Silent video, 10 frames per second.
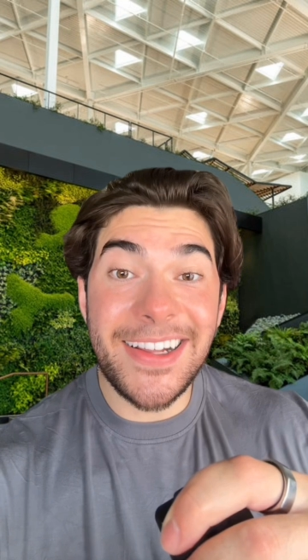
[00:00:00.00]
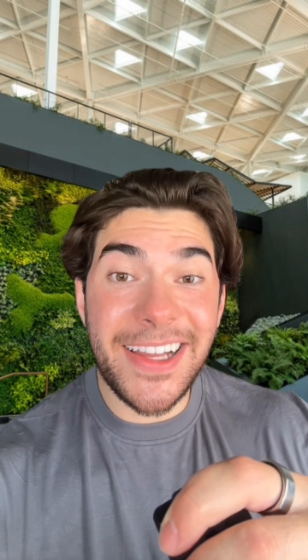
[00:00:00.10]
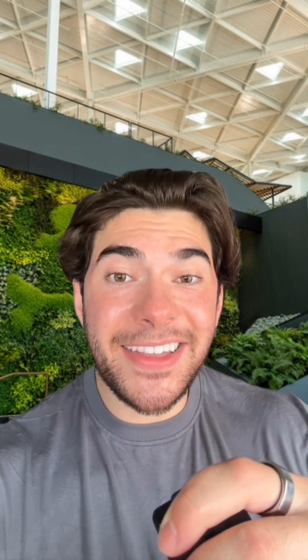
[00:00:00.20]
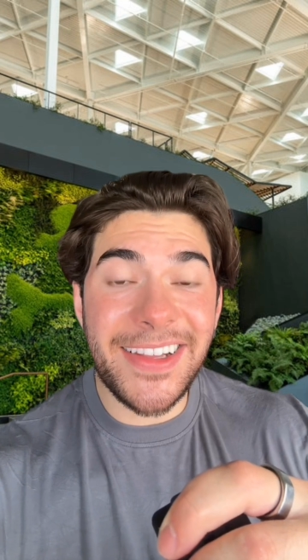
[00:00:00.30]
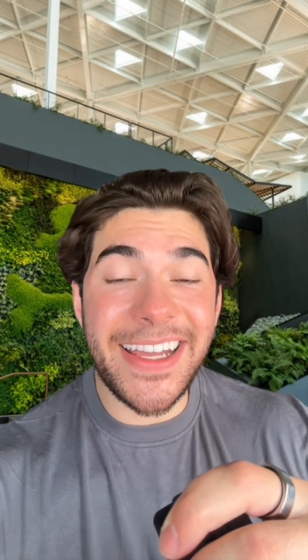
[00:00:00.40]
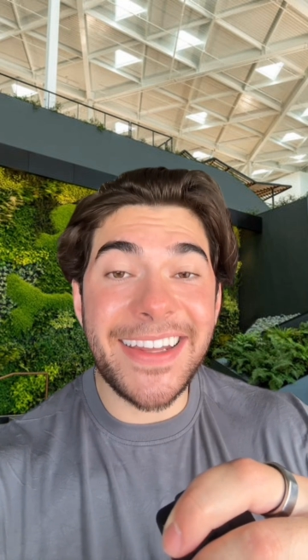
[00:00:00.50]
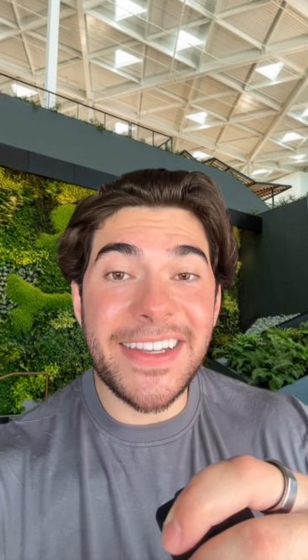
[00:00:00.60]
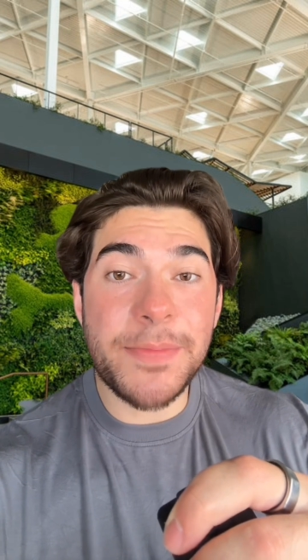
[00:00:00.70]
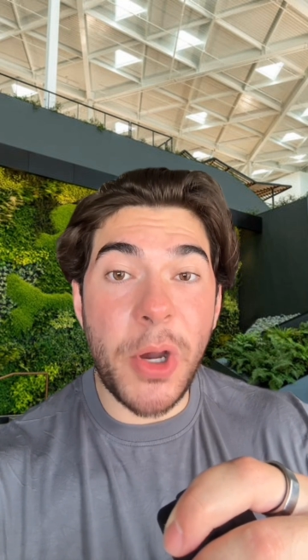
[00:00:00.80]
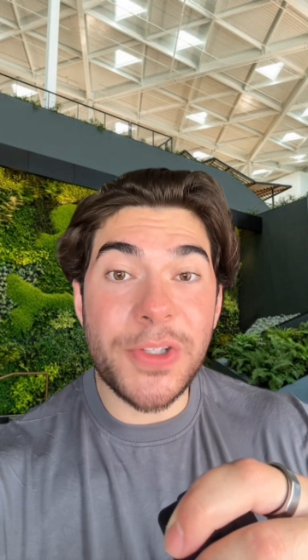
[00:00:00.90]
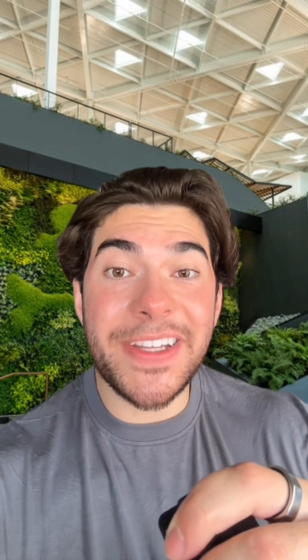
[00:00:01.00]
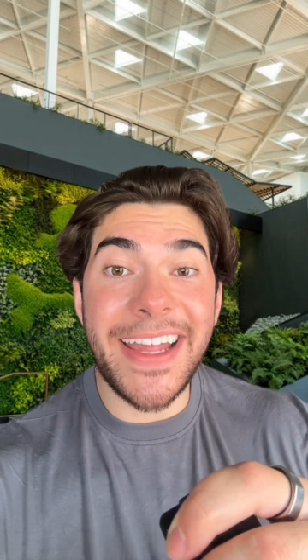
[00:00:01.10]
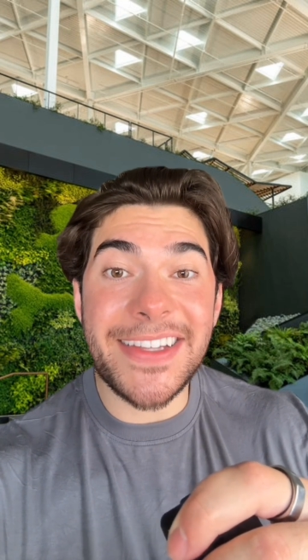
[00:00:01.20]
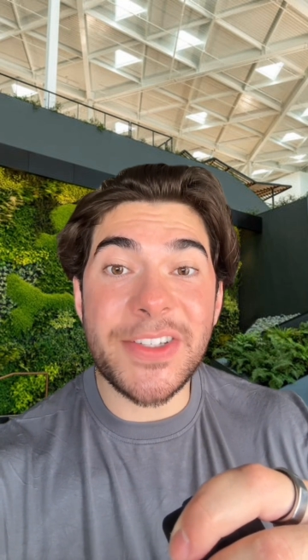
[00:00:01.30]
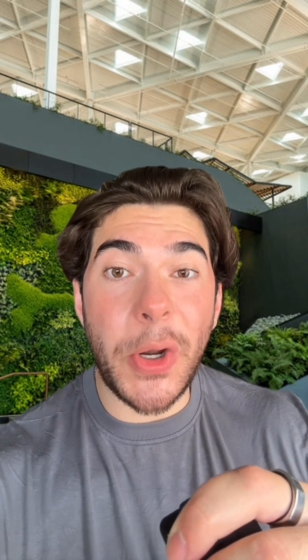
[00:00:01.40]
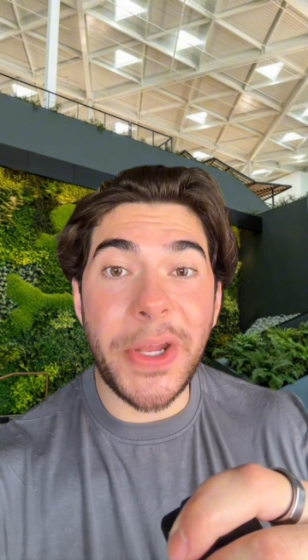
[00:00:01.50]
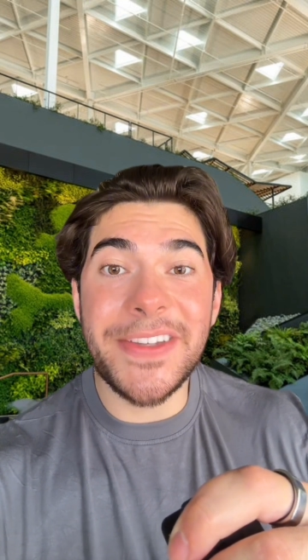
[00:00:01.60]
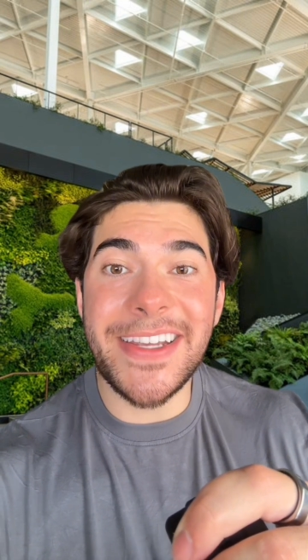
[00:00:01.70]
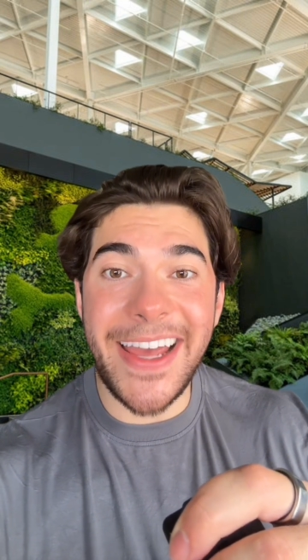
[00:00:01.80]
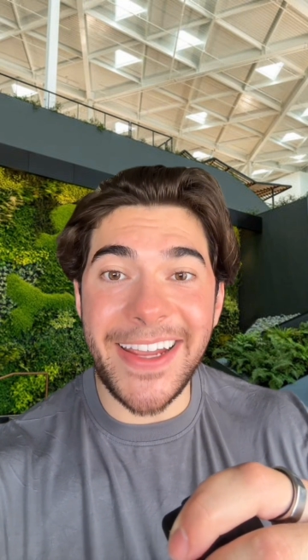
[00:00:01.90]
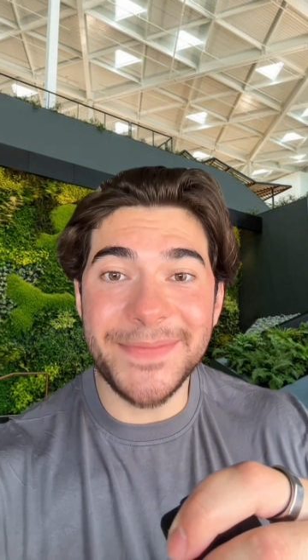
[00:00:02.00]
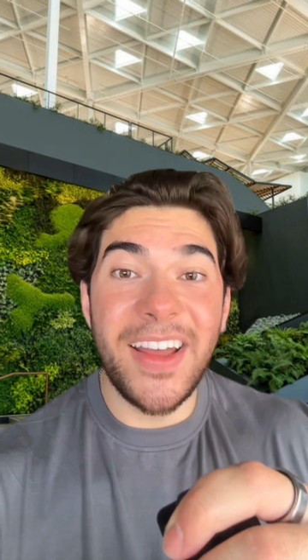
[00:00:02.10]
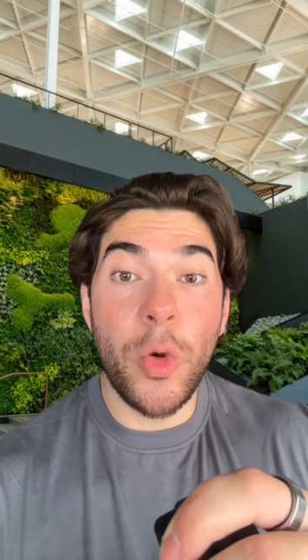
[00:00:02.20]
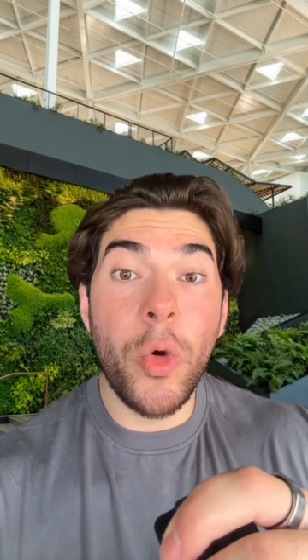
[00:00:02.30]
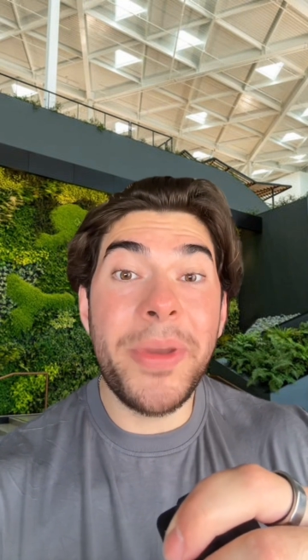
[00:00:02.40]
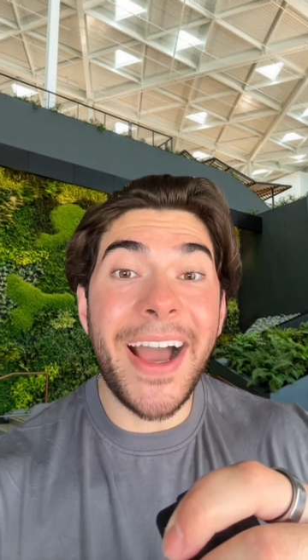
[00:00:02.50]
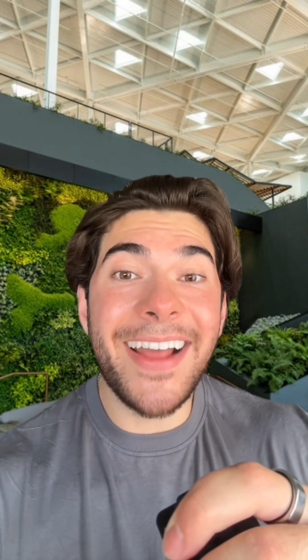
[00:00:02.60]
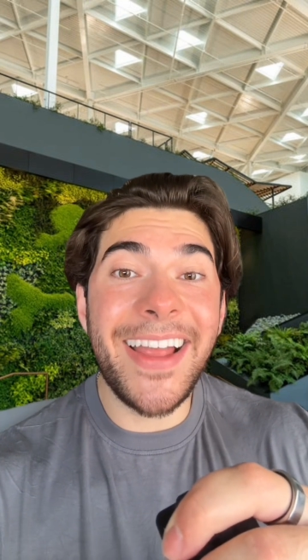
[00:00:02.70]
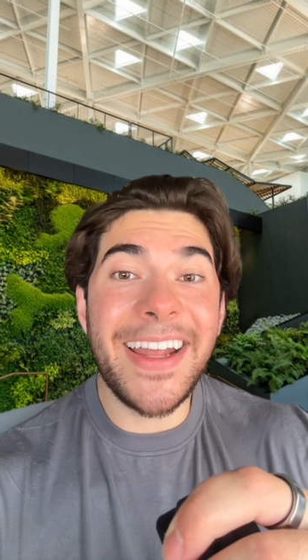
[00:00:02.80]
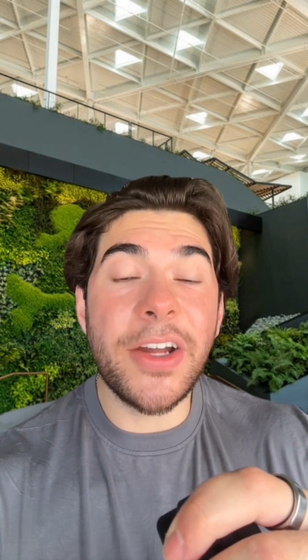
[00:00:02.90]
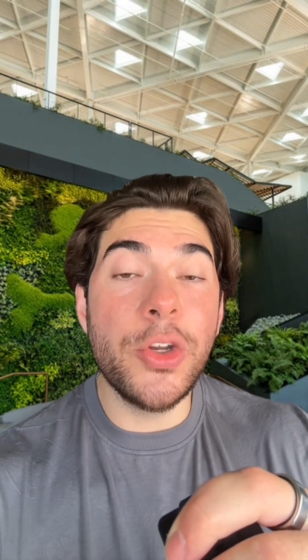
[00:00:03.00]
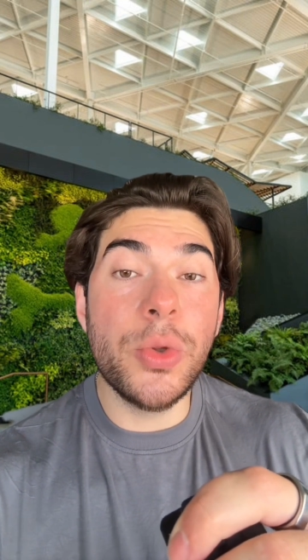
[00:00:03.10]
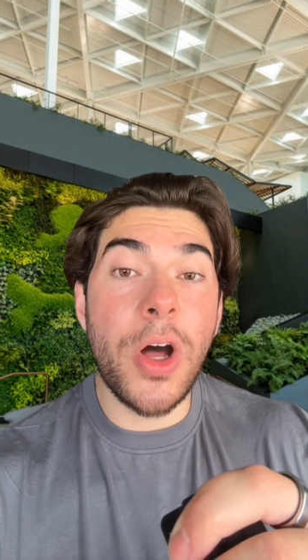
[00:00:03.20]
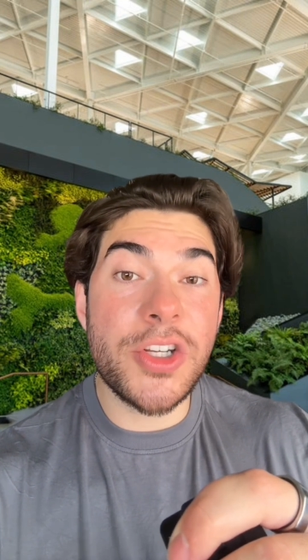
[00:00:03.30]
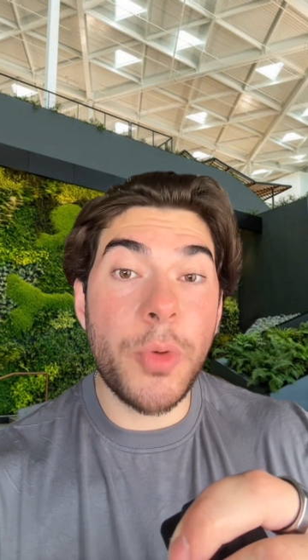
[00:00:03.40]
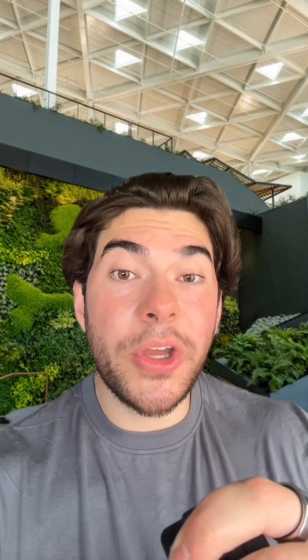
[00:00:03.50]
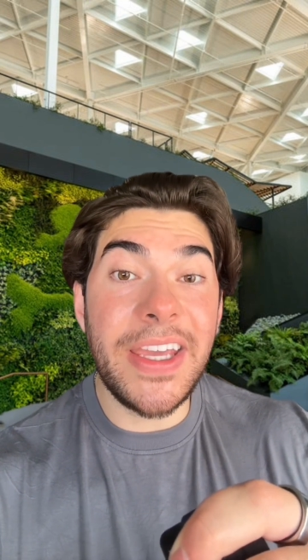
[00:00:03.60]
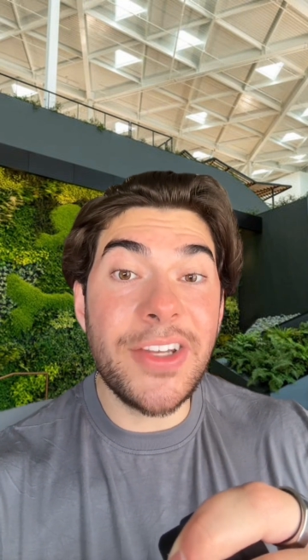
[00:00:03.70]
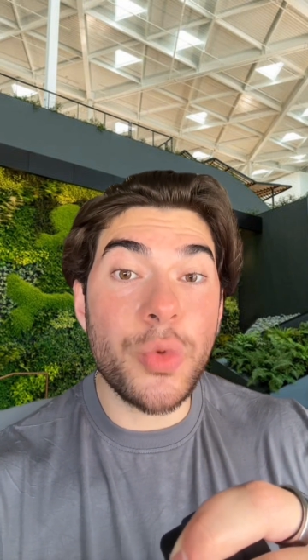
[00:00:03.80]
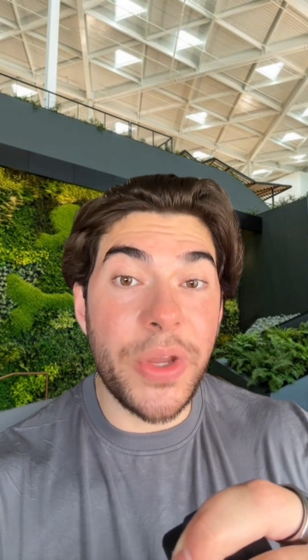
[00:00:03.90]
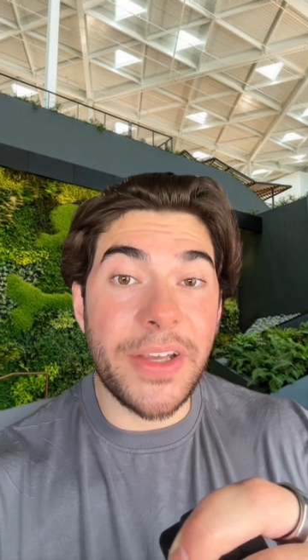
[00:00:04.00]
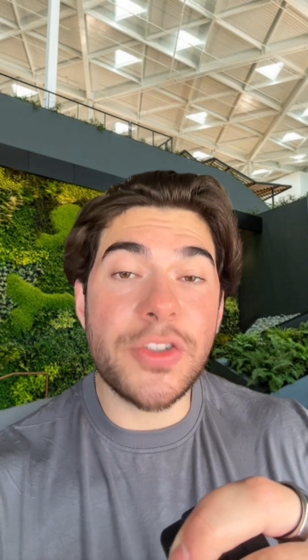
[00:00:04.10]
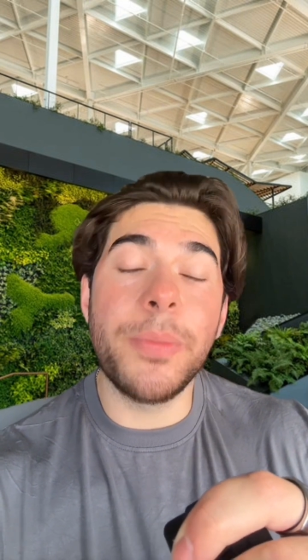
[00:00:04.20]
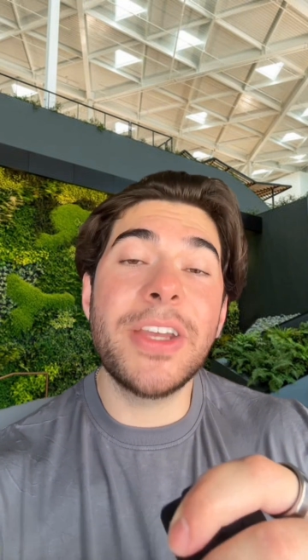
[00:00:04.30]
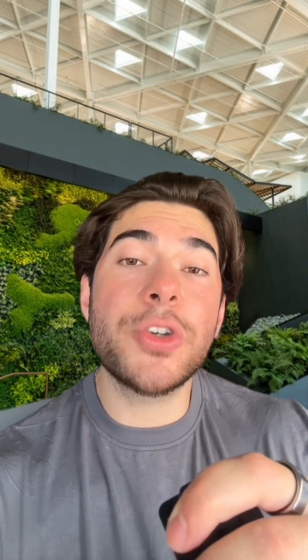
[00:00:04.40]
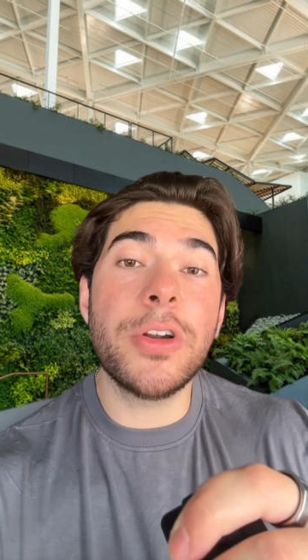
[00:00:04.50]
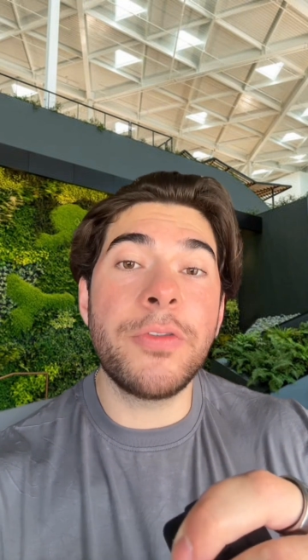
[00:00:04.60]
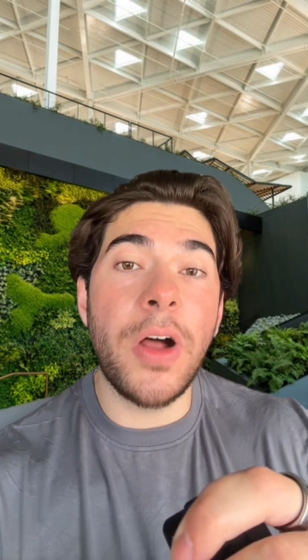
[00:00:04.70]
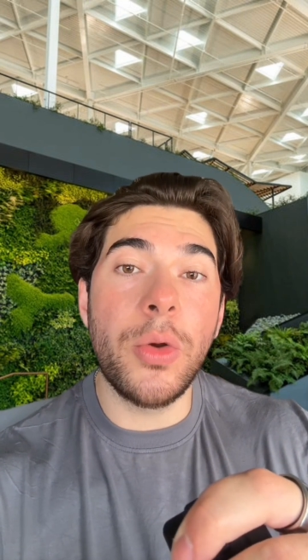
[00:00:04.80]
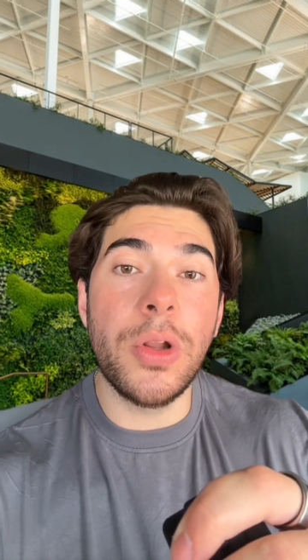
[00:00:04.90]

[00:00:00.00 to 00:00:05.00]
Click the link in this post to get started today. We'll be highlighting a new launchable each week, so make sure to follow